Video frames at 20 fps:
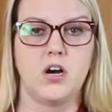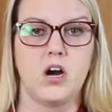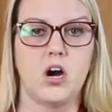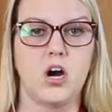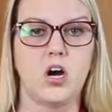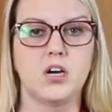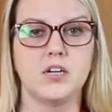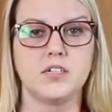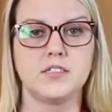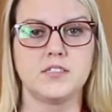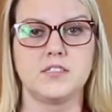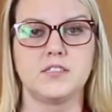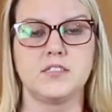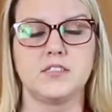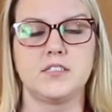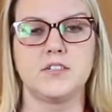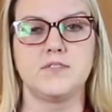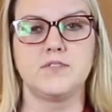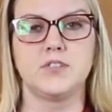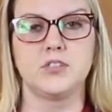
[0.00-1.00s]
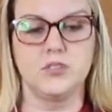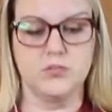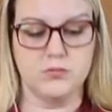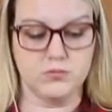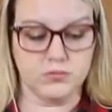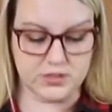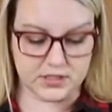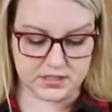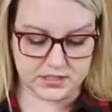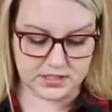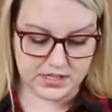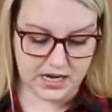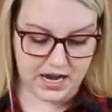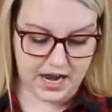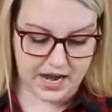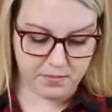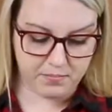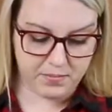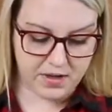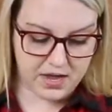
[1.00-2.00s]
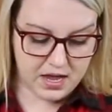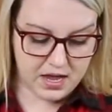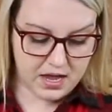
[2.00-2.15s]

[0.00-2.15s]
hearts and stuff to do this type.